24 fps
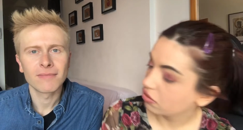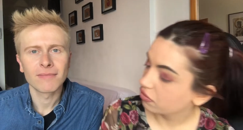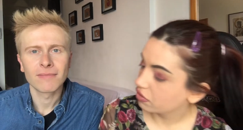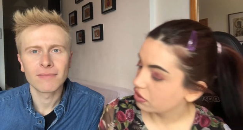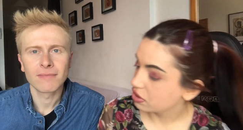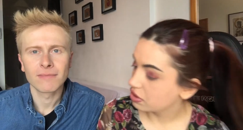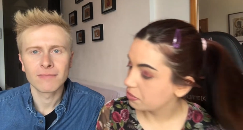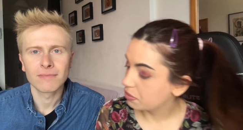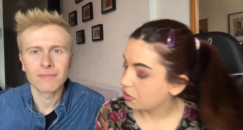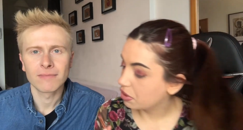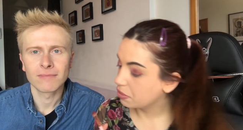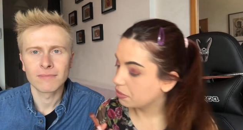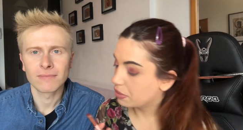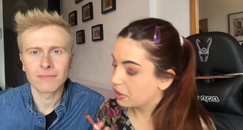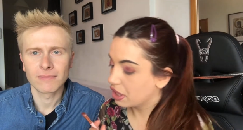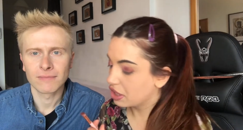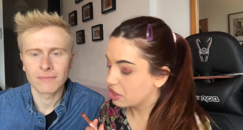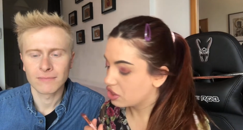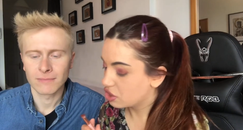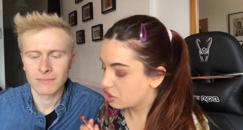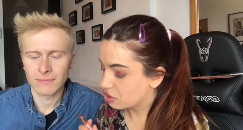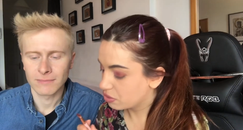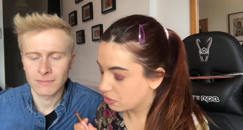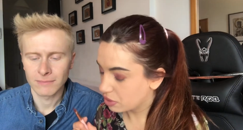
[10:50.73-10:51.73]
Speaker 1: of this mirror, but I
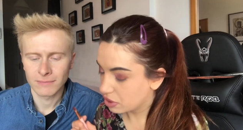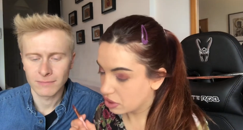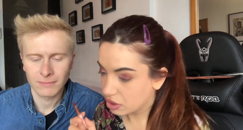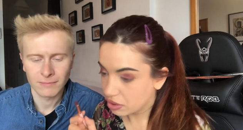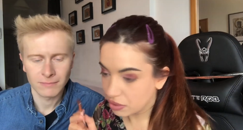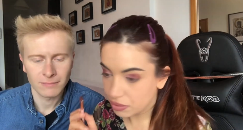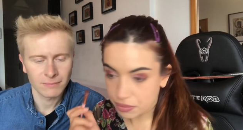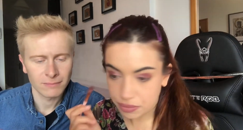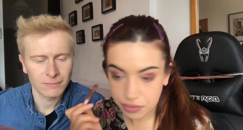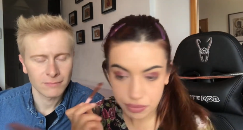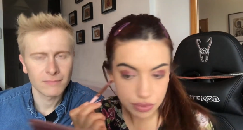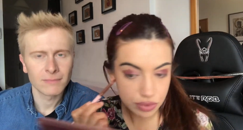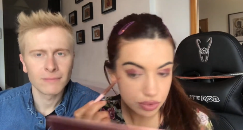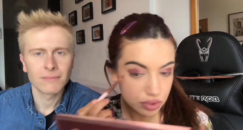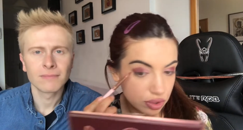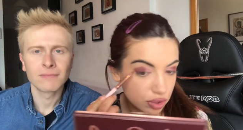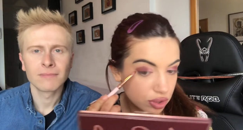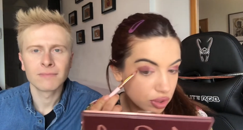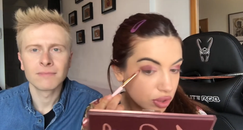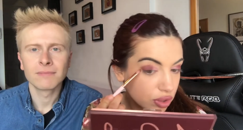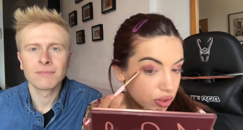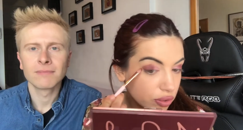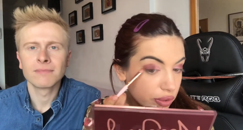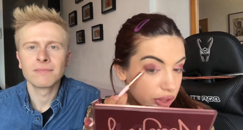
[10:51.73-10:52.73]
just want
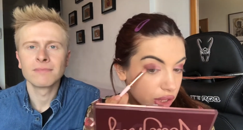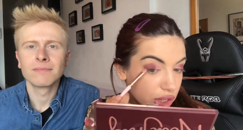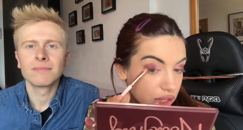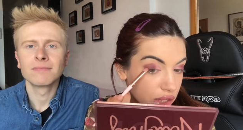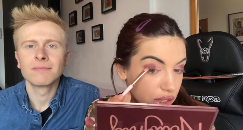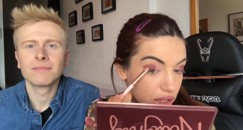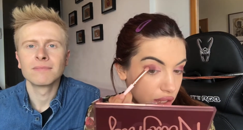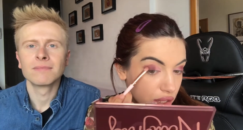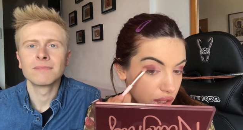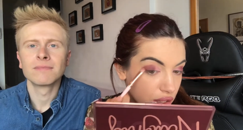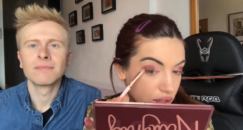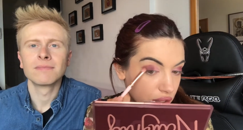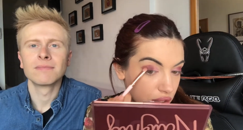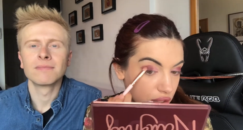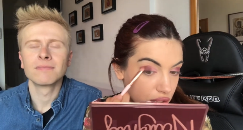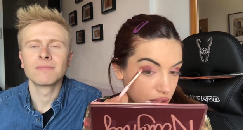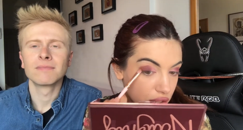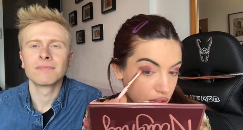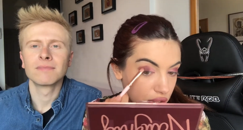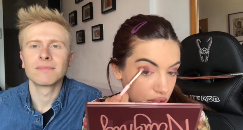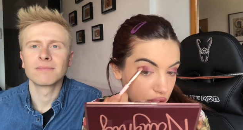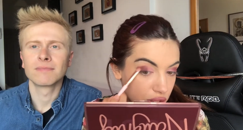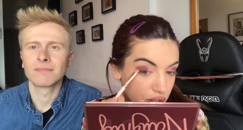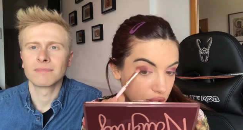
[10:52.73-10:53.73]
to quickly
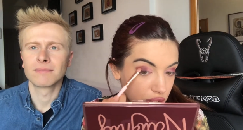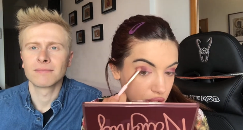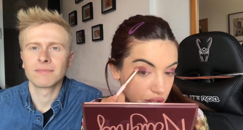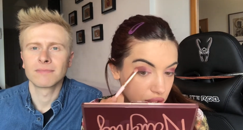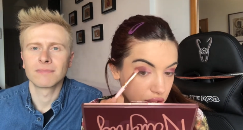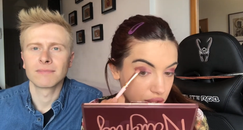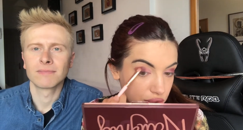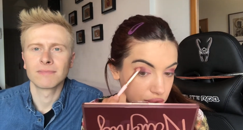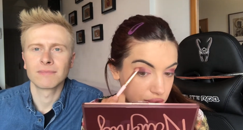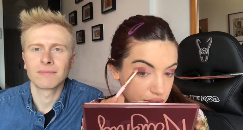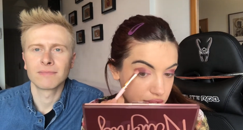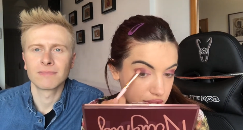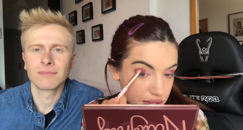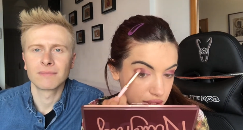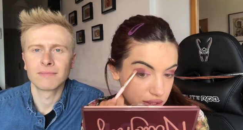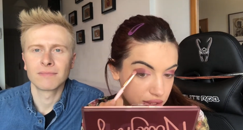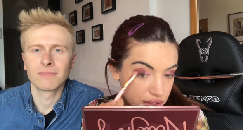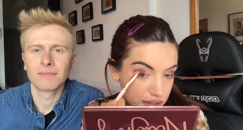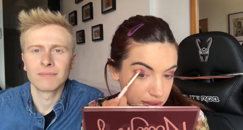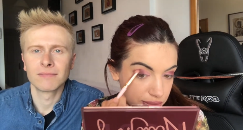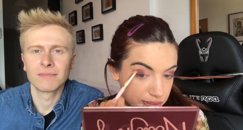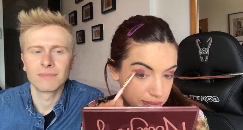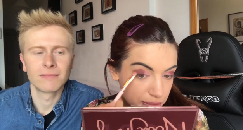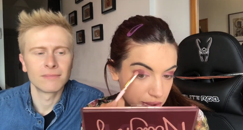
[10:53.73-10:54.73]
use this
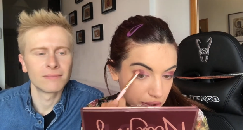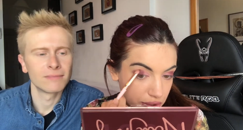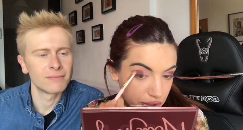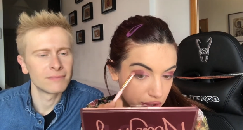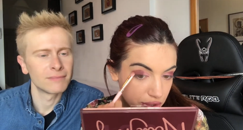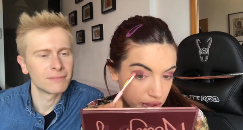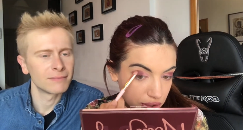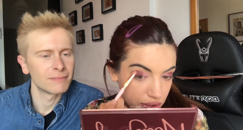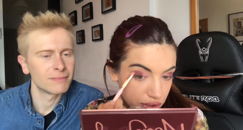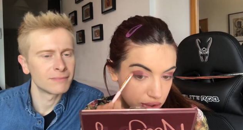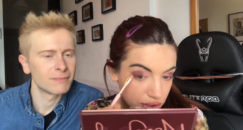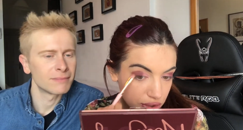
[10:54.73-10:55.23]
mirror.